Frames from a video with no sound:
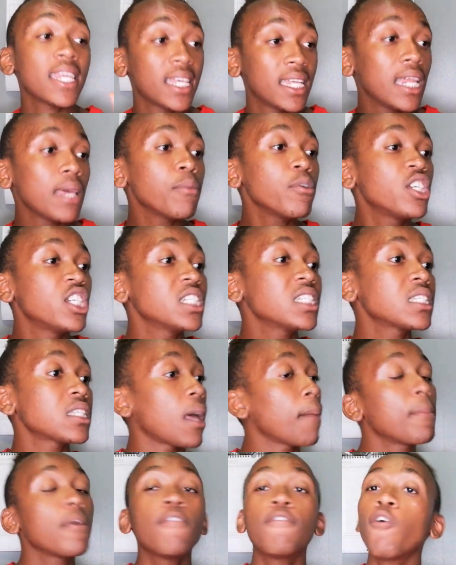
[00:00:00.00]
Let me just,
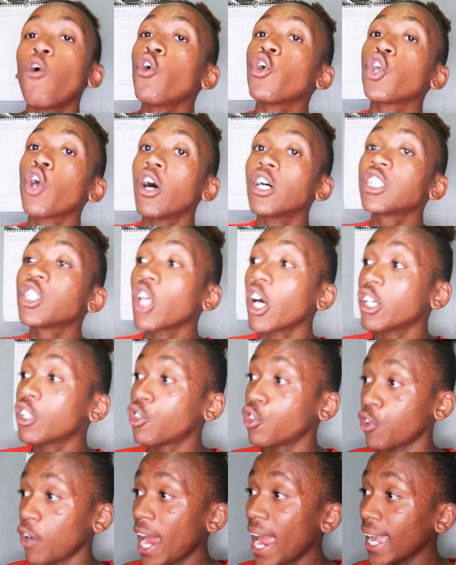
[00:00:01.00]
before y'all start
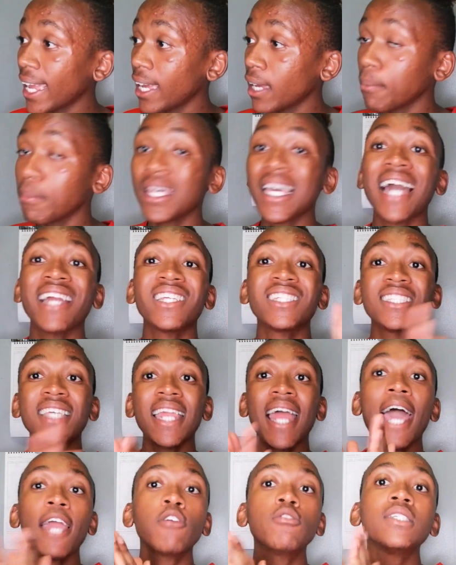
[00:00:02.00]
dragging me,
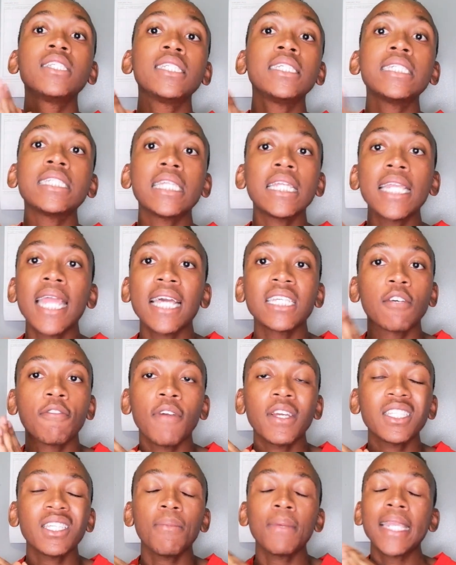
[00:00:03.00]
understand, I don't see Selena as a
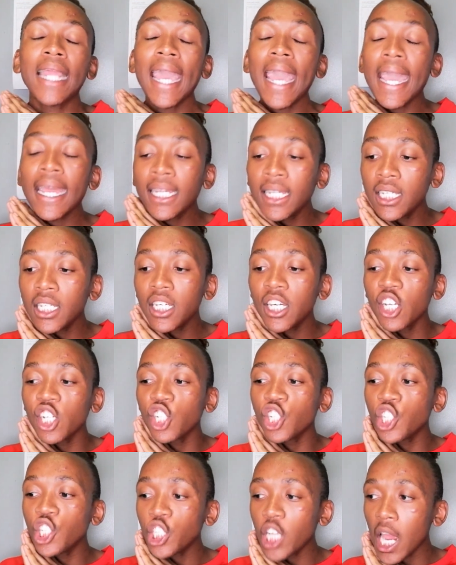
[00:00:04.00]
victim in any
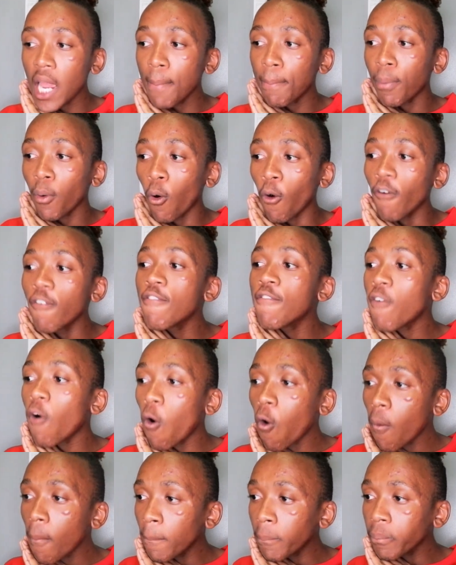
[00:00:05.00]
shape or
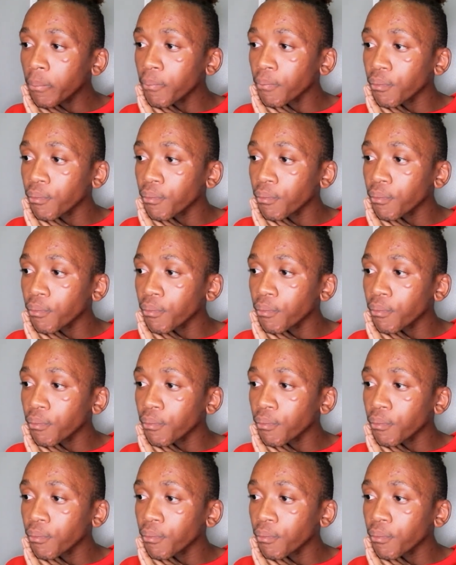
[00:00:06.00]
form.